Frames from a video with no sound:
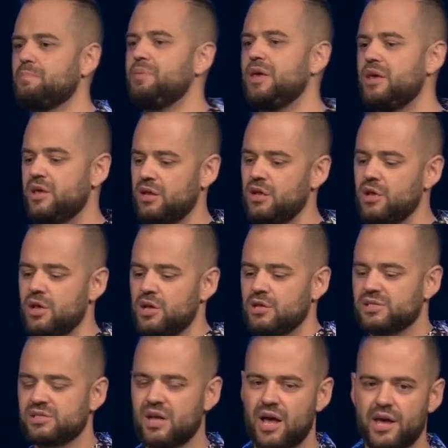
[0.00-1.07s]
pit
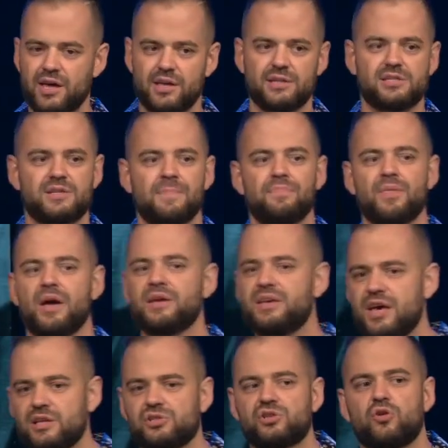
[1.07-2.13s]
science against